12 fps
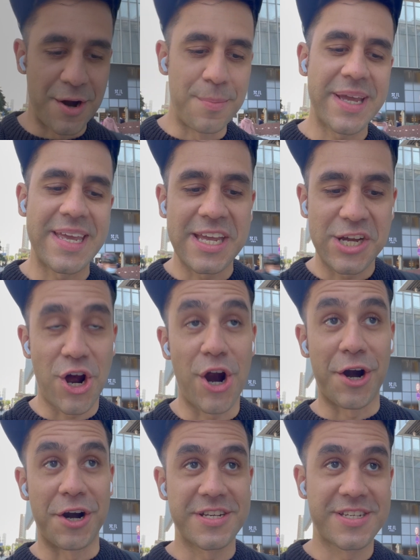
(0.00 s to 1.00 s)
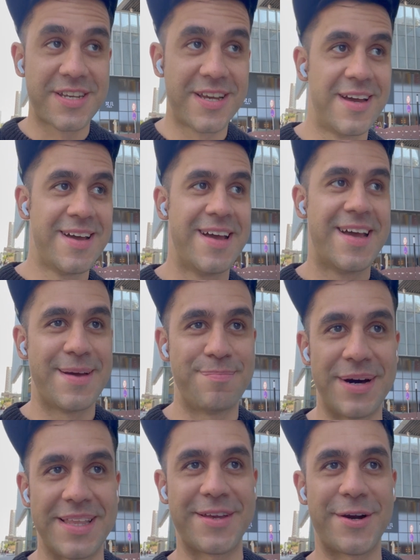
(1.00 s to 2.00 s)
are making cars
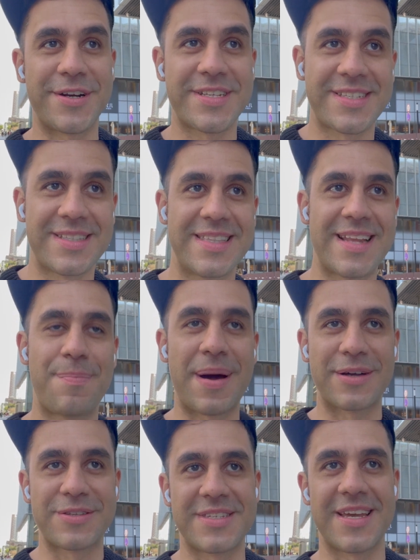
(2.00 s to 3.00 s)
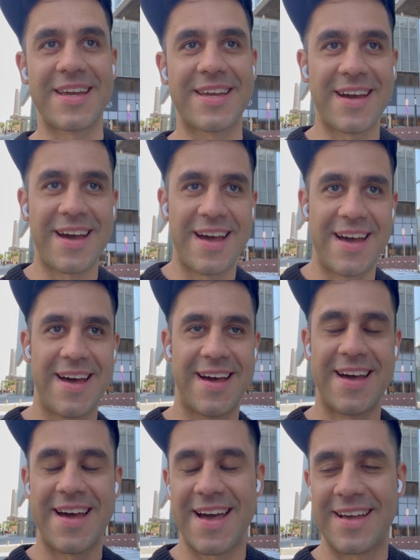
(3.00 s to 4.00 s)
but they are about to take a
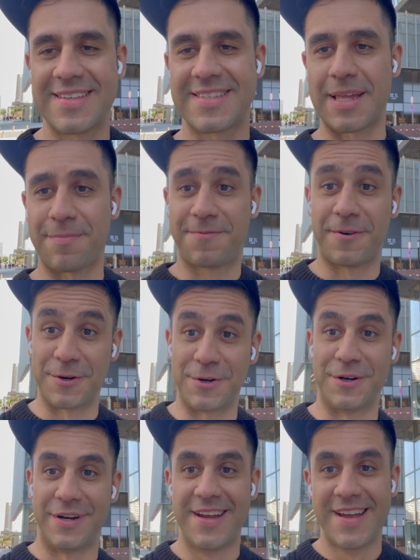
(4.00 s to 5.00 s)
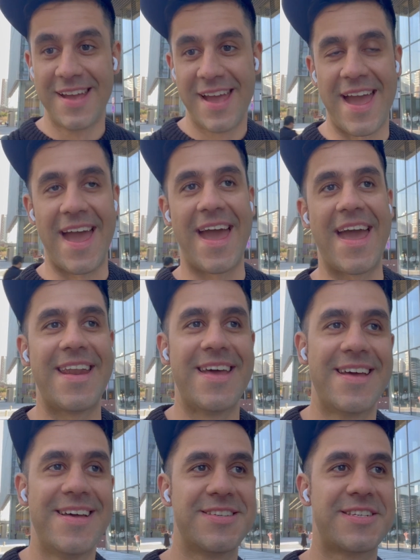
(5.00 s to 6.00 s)
step further and
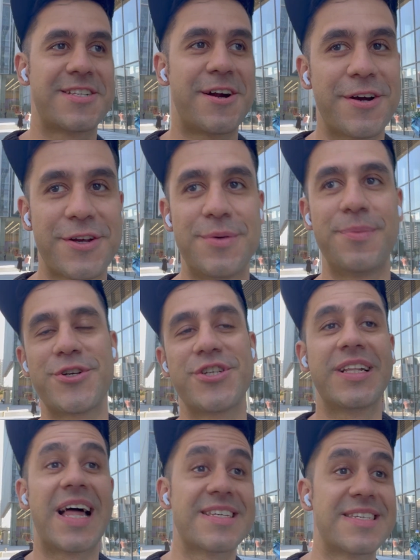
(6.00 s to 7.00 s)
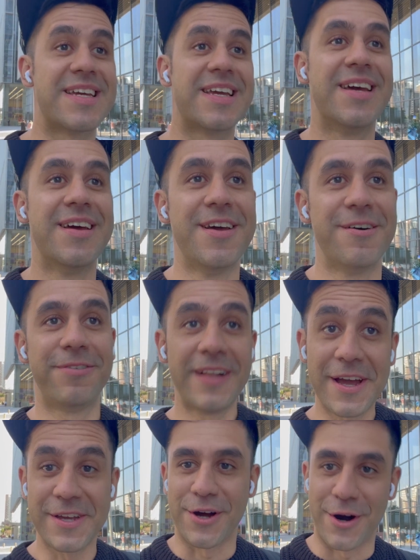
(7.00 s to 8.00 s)
start commercializing
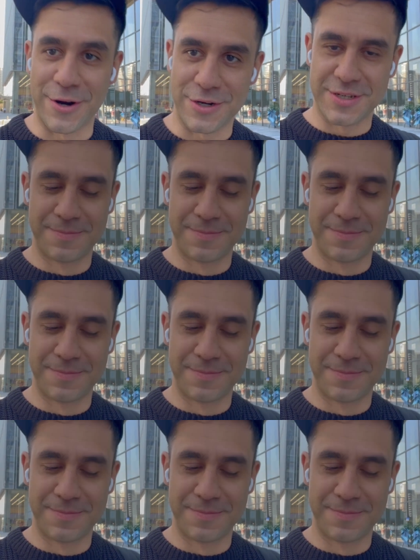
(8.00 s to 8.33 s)
flying cars.